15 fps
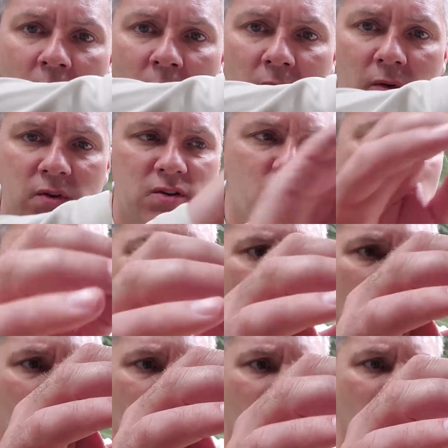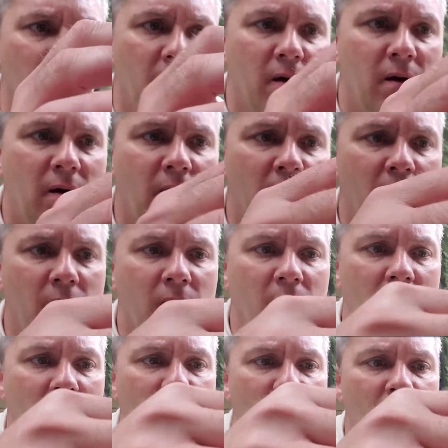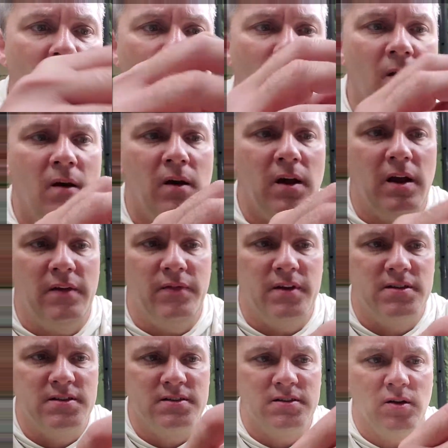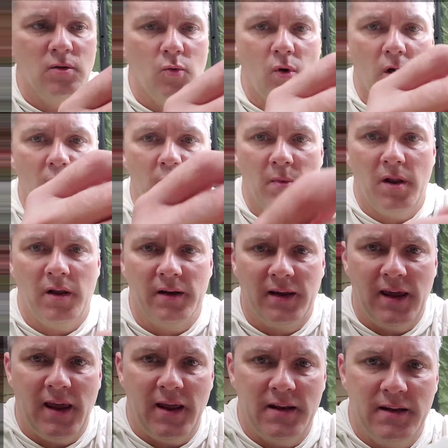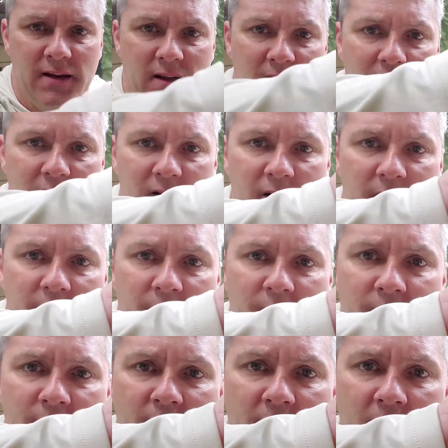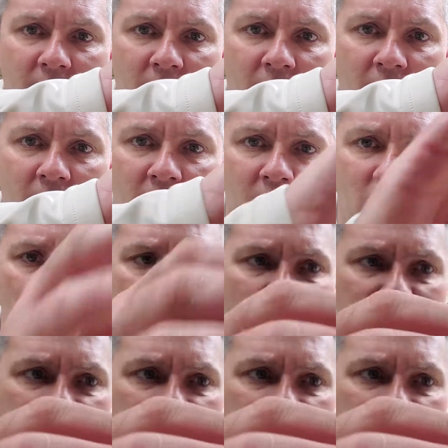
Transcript: the swamp bug. And this is their watermelon candy color. But I